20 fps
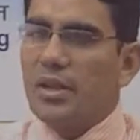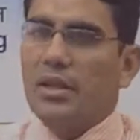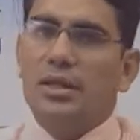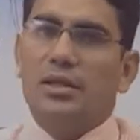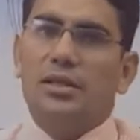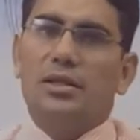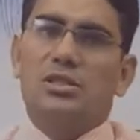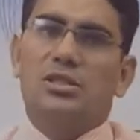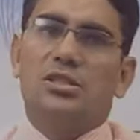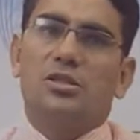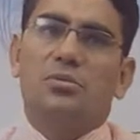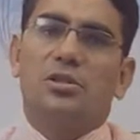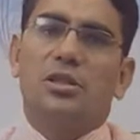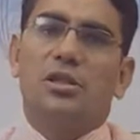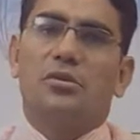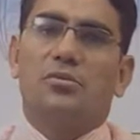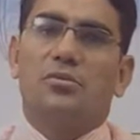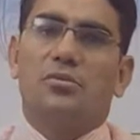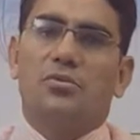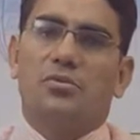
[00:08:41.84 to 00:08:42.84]
In a
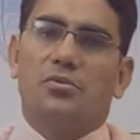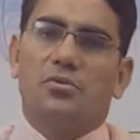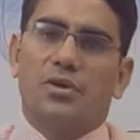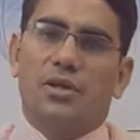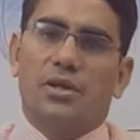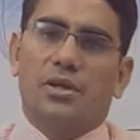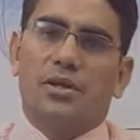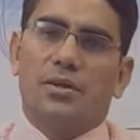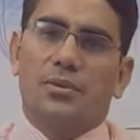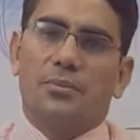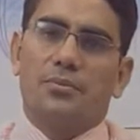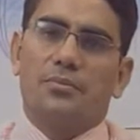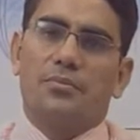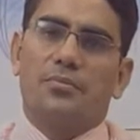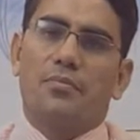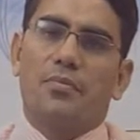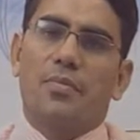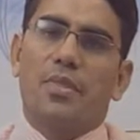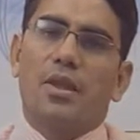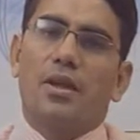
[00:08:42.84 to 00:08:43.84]
similar way
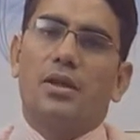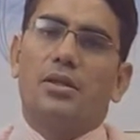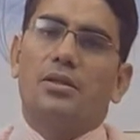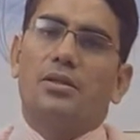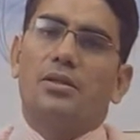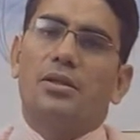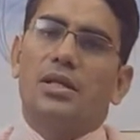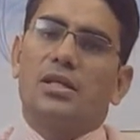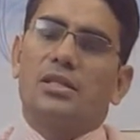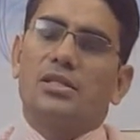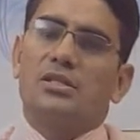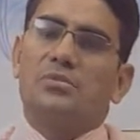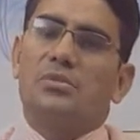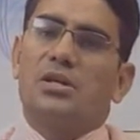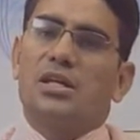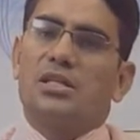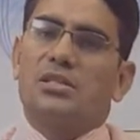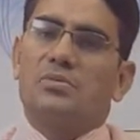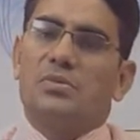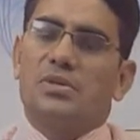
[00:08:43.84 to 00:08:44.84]
there are some
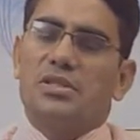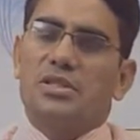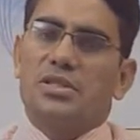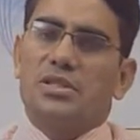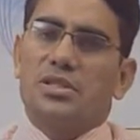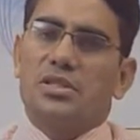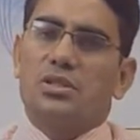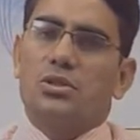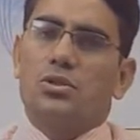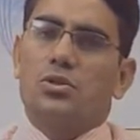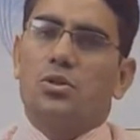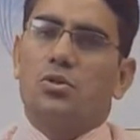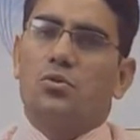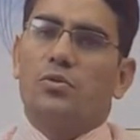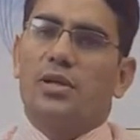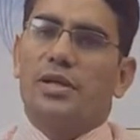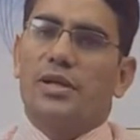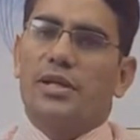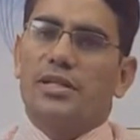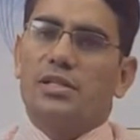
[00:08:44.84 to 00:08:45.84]
expenses
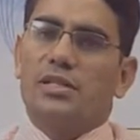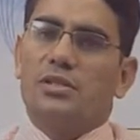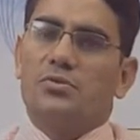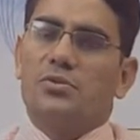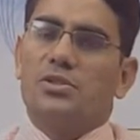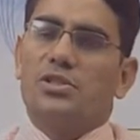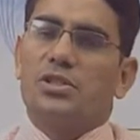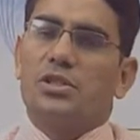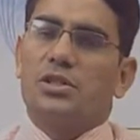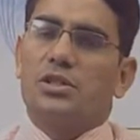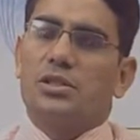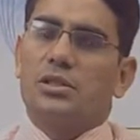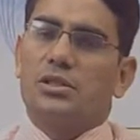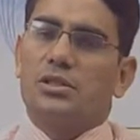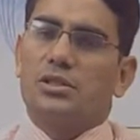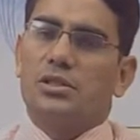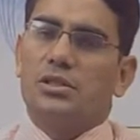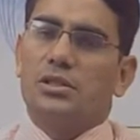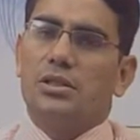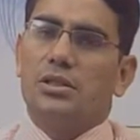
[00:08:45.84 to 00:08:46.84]
overheads which
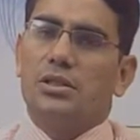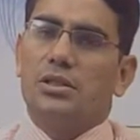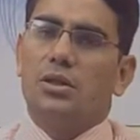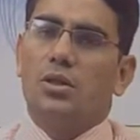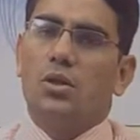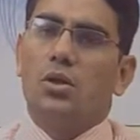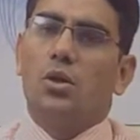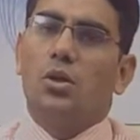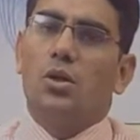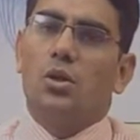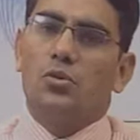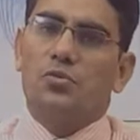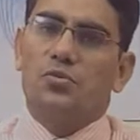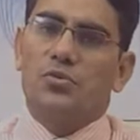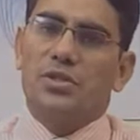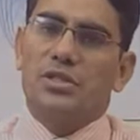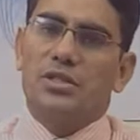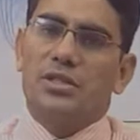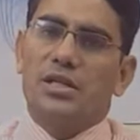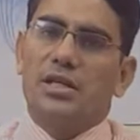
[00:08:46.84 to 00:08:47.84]
occurs in
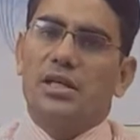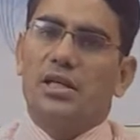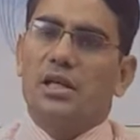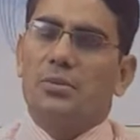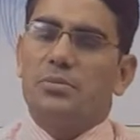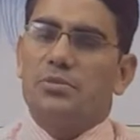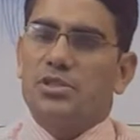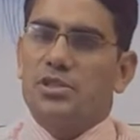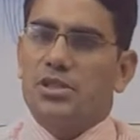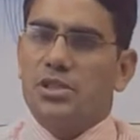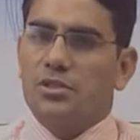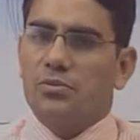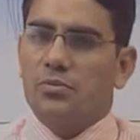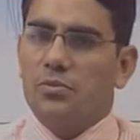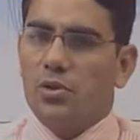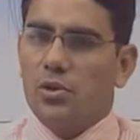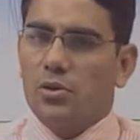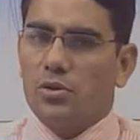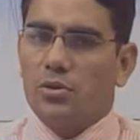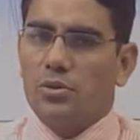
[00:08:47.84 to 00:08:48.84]
office and administrative
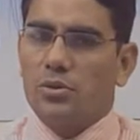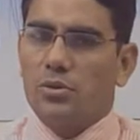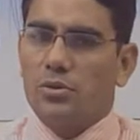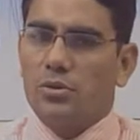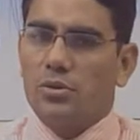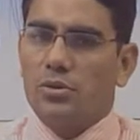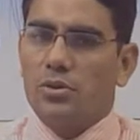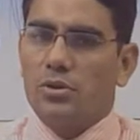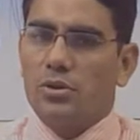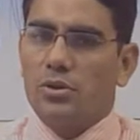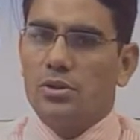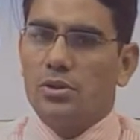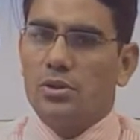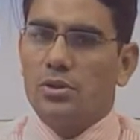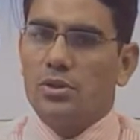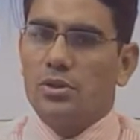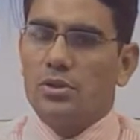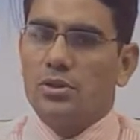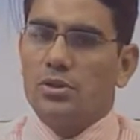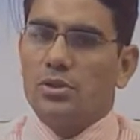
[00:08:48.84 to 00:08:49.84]
block.
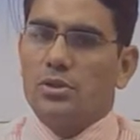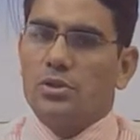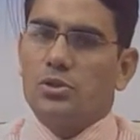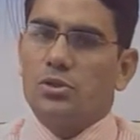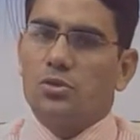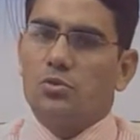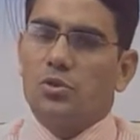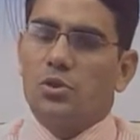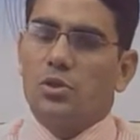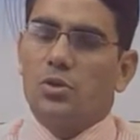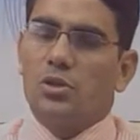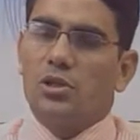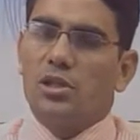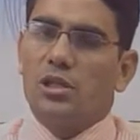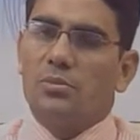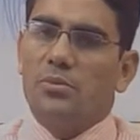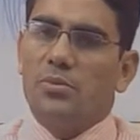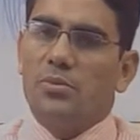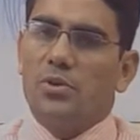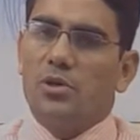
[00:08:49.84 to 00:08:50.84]
So, we call
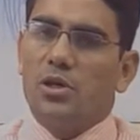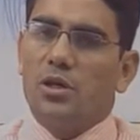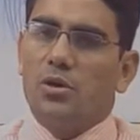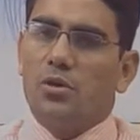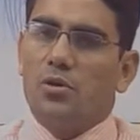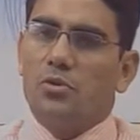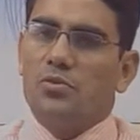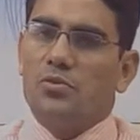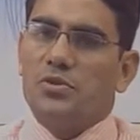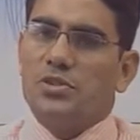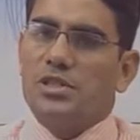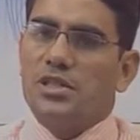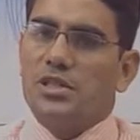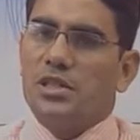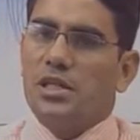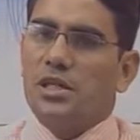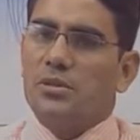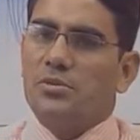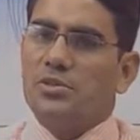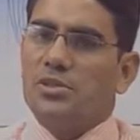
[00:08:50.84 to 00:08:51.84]
them office and
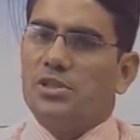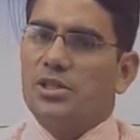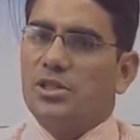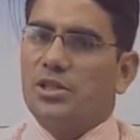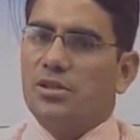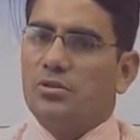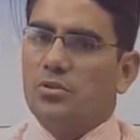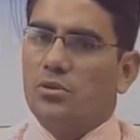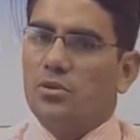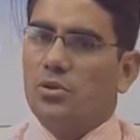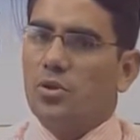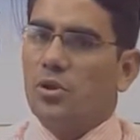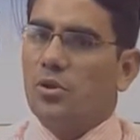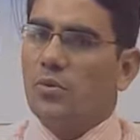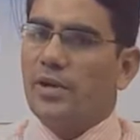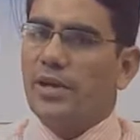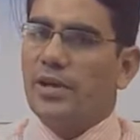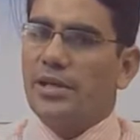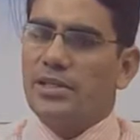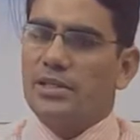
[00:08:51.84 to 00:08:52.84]
administrative
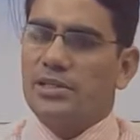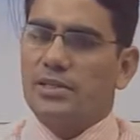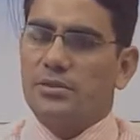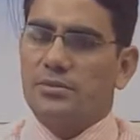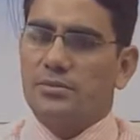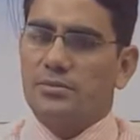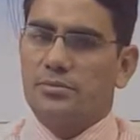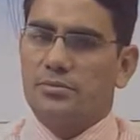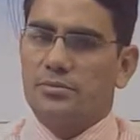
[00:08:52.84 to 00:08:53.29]
overheads